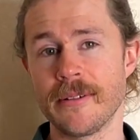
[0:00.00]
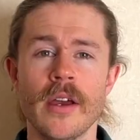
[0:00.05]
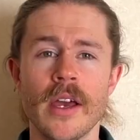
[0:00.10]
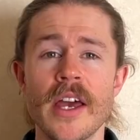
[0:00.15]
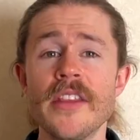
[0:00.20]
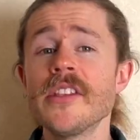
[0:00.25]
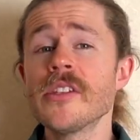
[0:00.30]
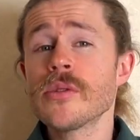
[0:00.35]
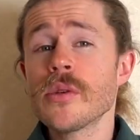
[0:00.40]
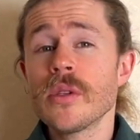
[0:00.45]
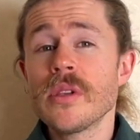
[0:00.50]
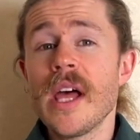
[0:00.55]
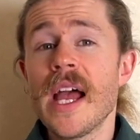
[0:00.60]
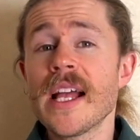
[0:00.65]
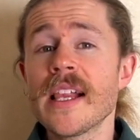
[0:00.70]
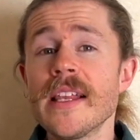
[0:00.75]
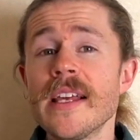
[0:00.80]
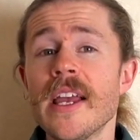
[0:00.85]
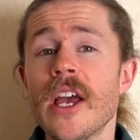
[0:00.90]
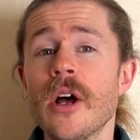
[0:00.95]
And this will
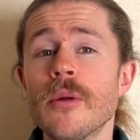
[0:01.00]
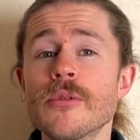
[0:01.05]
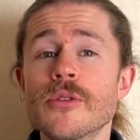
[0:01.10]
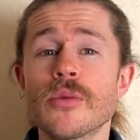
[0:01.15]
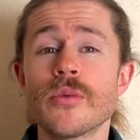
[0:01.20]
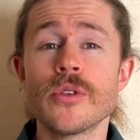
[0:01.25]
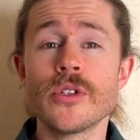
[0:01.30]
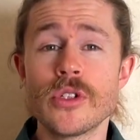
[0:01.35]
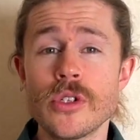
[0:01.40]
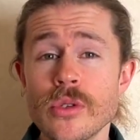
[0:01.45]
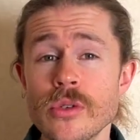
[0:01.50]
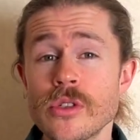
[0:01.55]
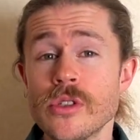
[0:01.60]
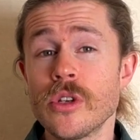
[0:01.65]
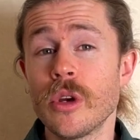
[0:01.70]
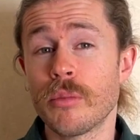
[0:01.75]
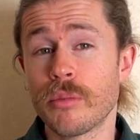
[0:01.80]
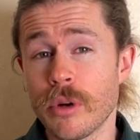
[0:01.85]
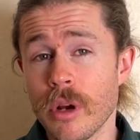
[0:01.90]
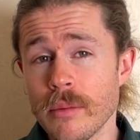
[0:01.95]
likely help to reduce
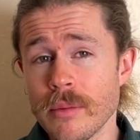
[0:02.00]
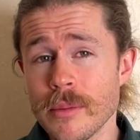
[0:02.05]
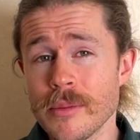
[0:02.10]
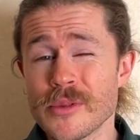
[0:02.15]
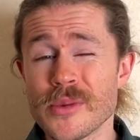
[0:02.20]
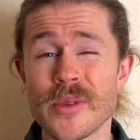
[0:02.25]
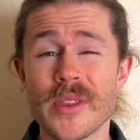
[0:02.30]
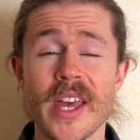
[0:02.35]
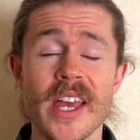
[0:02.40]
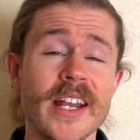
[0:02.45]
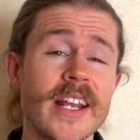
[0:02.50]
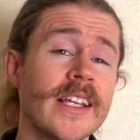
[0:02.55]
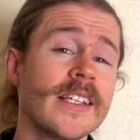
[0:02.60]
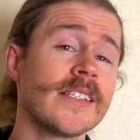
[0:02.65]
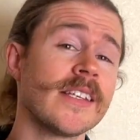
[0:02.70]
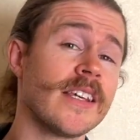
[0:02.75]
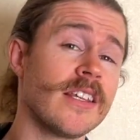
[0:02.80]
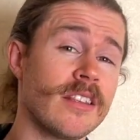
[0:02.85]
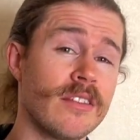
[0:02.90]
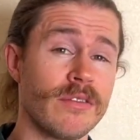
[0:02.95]
your problems with headaches
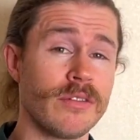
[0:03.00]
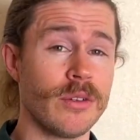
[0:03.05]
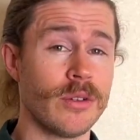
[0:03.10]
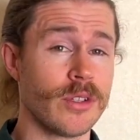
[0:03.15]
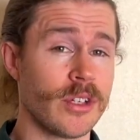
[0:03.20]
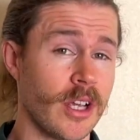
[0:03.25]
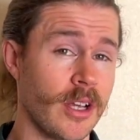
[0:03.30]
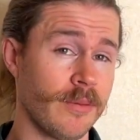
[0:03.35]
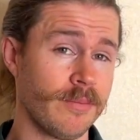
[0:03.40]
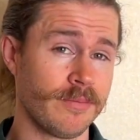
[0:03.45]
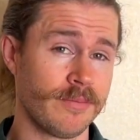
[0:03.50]
in the future.